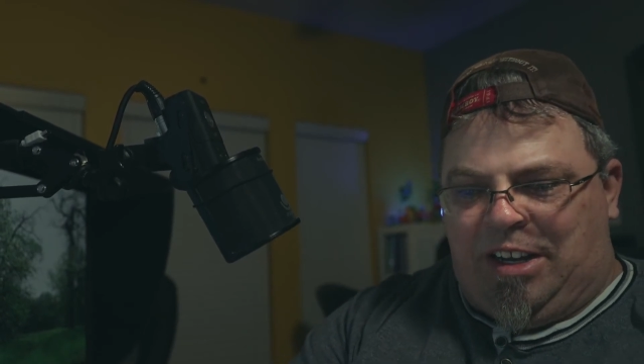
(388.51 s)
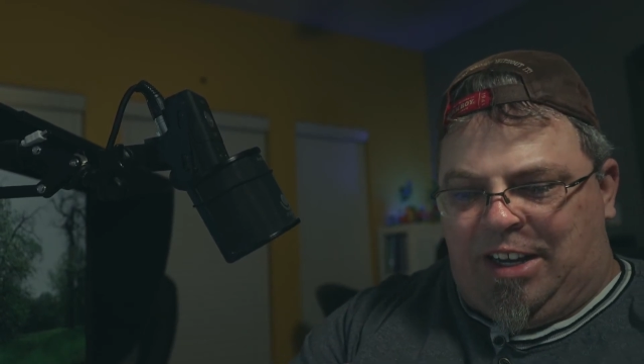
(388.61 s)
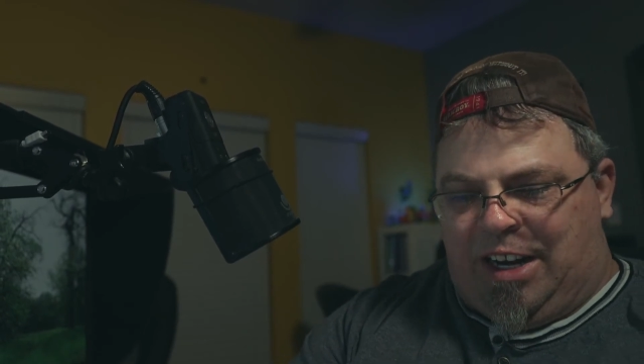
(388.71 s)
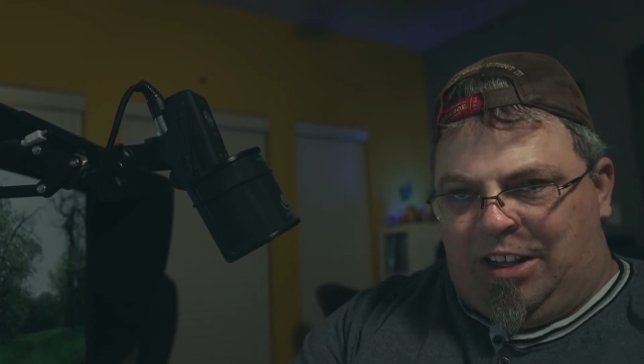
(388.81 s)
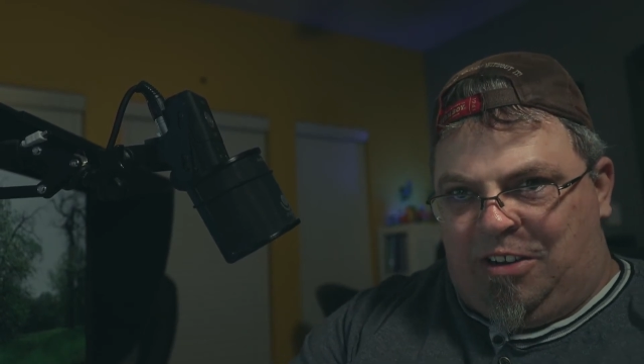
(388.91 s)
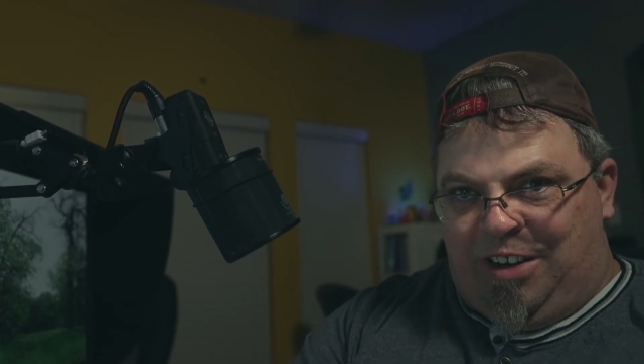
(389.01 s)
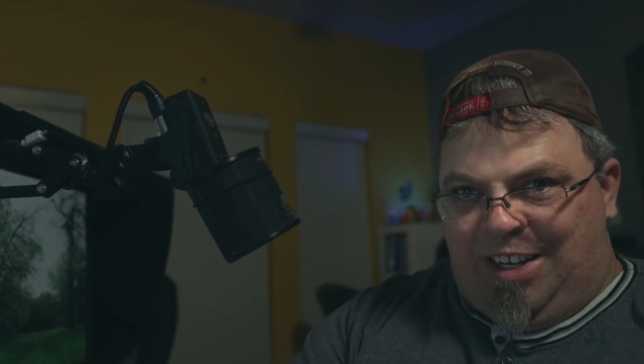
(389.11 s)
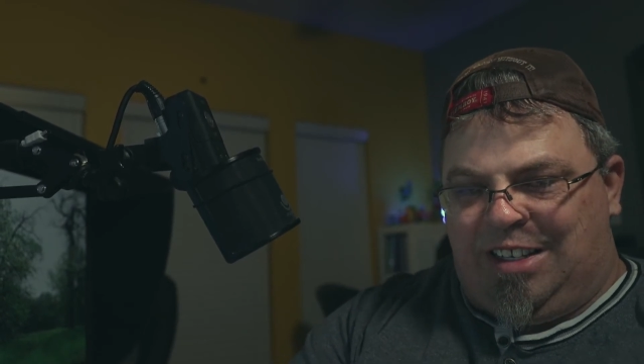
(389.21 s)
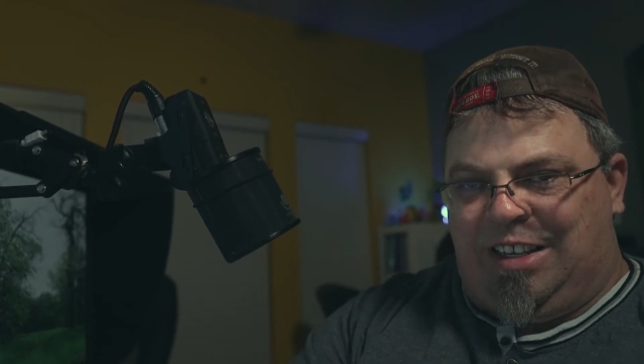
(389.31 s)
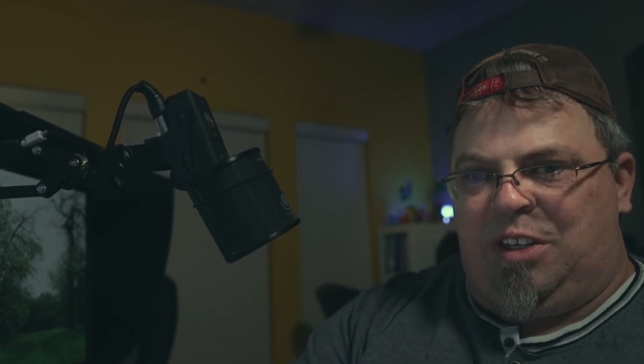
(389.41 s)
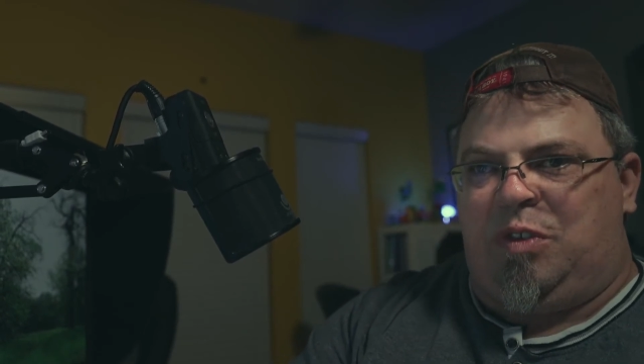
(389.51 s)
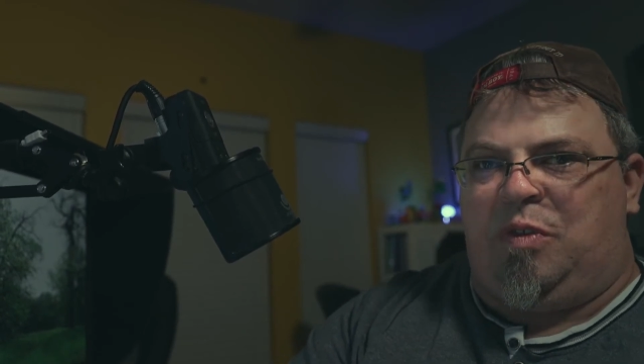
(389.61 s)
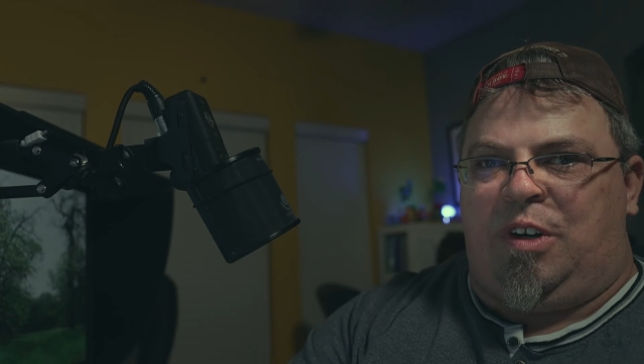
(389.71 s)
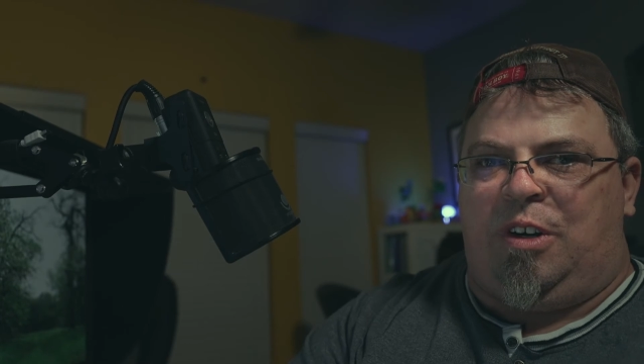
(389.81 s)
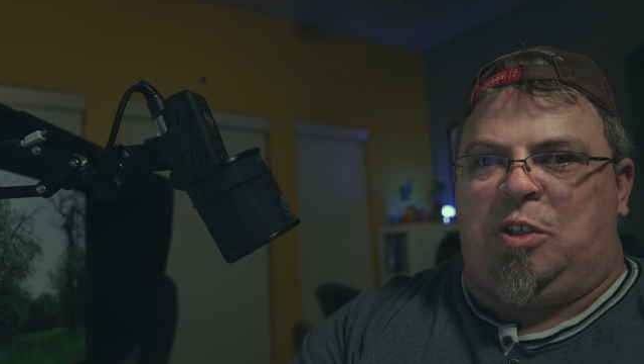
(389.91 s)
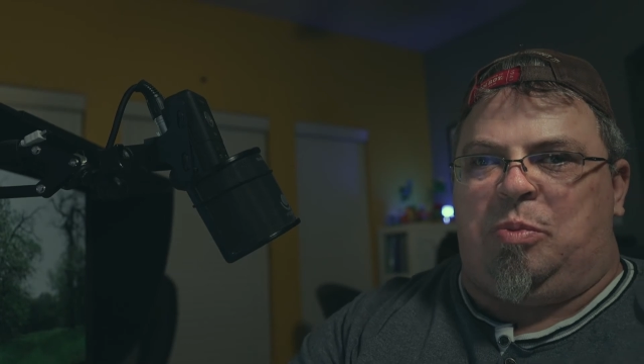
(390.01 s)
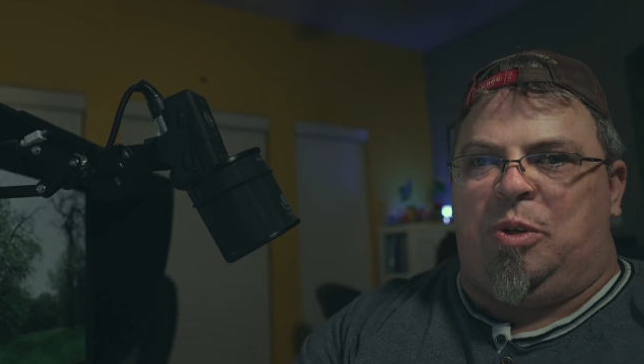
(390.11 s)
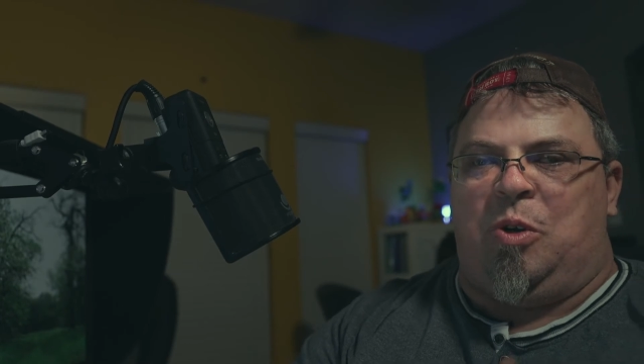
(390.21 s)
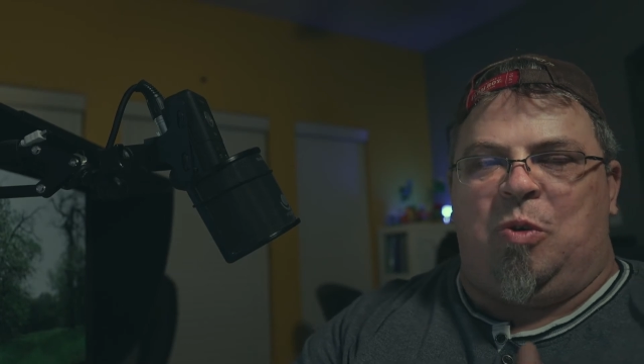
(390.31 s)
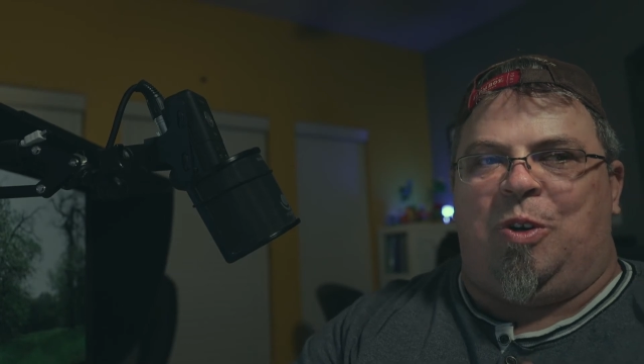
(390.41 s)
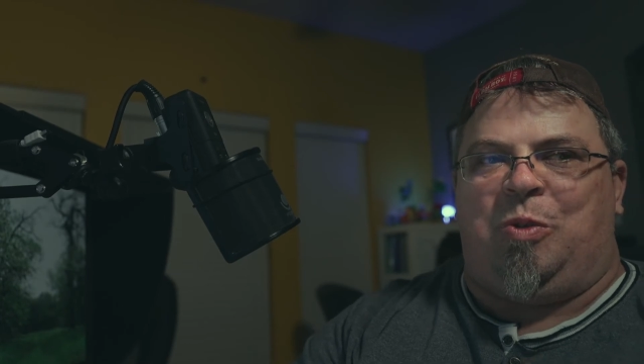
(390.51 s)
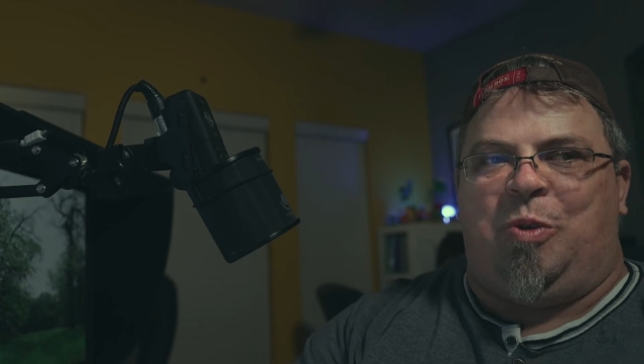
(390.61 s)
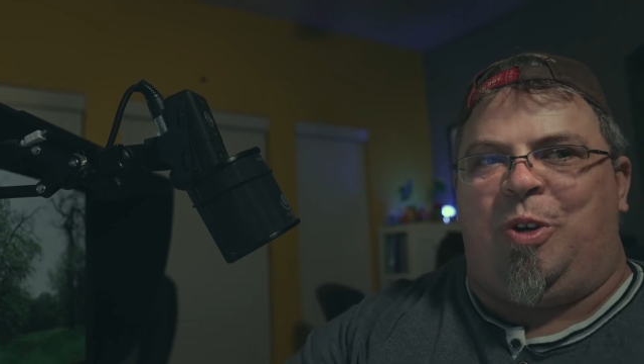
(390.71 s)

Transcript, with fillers: You got to learn these things first, but no worries.